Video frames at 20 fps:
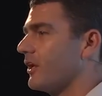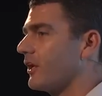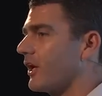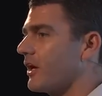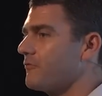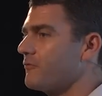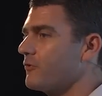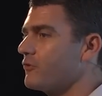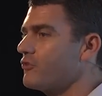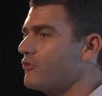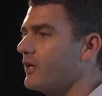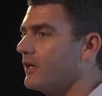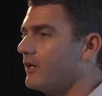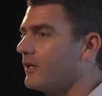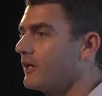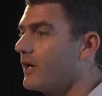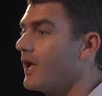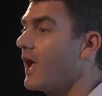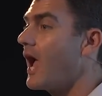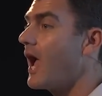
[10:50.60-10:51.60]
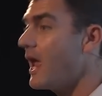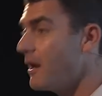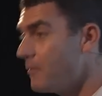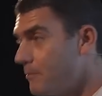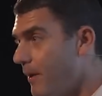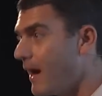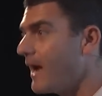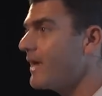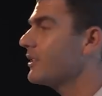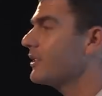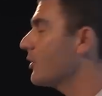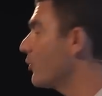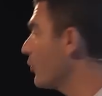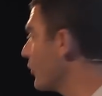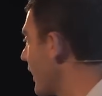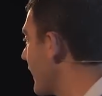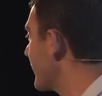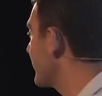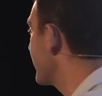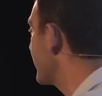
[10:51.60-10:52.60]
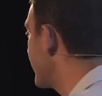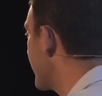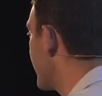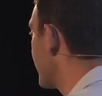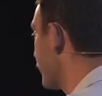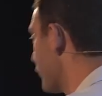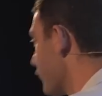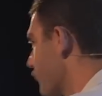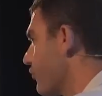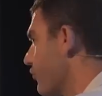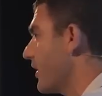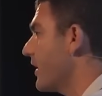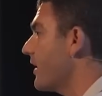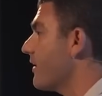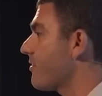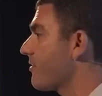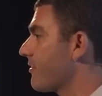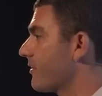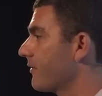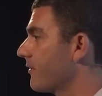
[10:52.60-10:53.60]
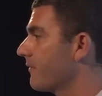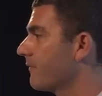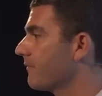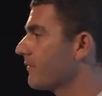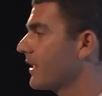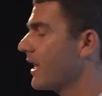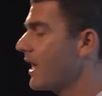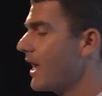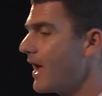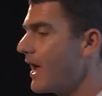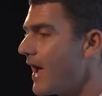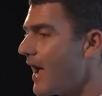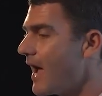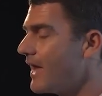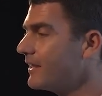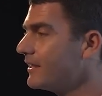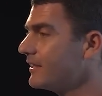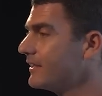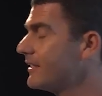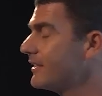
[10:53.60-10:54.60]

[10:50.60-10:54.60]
refugee. And by the United Nations, she is. And